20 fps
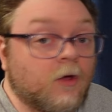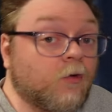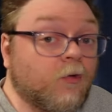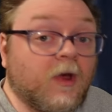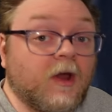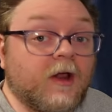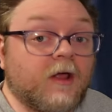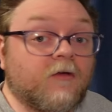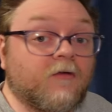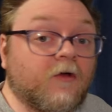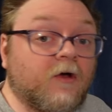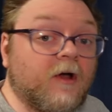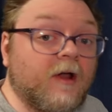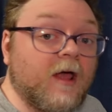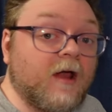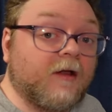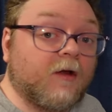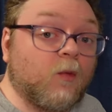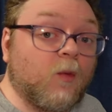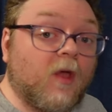Greetings,
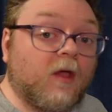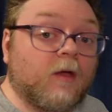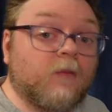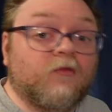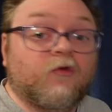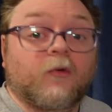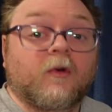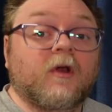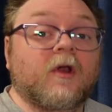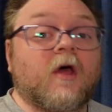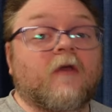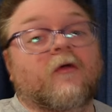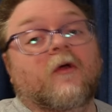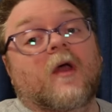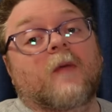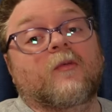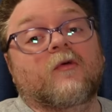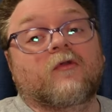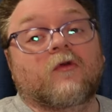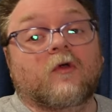Internet, and welcome to another
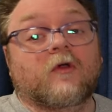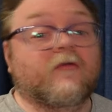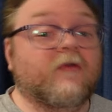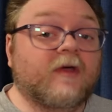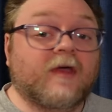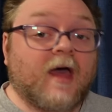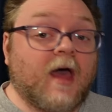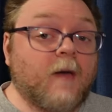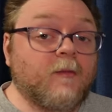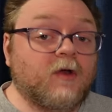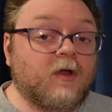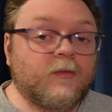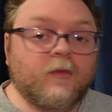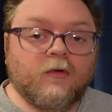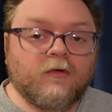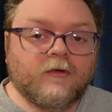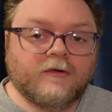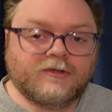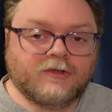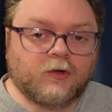episode of A Comedy
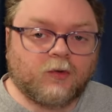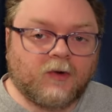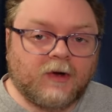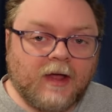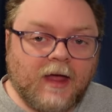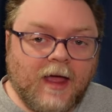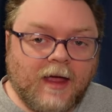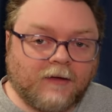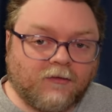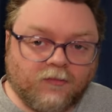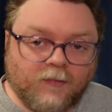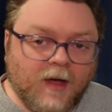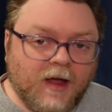Musician Reacts.